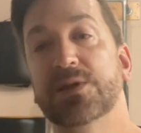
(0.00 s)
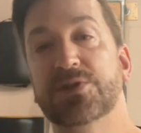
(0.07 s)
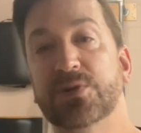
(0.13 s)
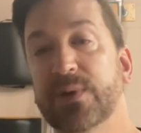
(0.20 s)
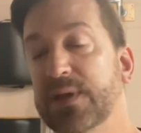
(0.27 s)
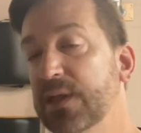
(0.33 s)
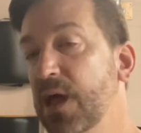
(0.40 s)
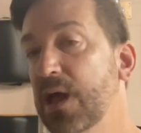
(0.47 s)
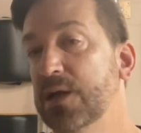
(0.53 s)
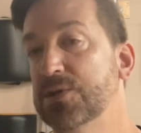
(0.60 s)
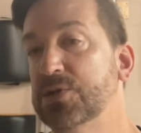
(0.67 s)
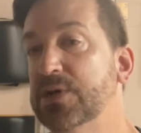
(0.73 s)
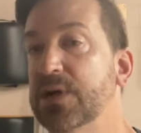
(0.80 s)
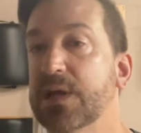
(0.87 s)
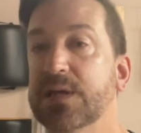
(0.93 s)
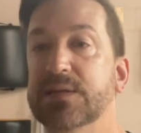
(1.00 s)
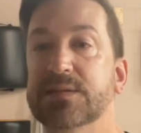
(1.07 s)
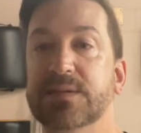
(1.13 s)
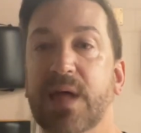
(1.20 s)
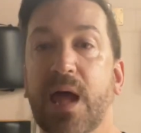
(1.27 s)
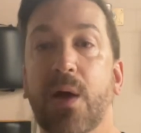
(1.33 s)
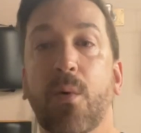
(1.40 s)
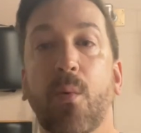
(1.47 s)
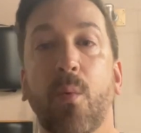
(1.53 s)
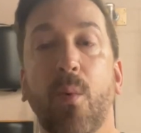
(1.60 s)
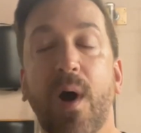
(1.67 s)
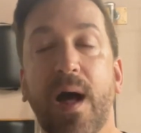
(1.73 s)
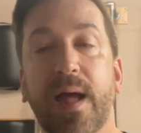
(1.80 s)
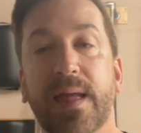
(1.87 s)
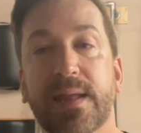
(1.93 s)
doing the 100 is that
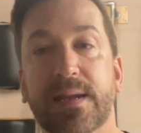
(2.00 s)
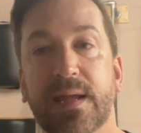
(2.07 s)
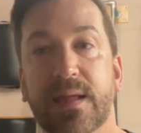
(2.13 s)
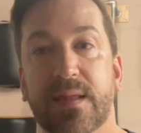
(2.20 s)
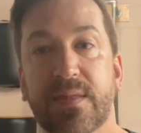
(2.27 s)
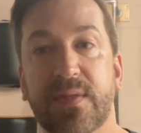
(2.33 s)
1,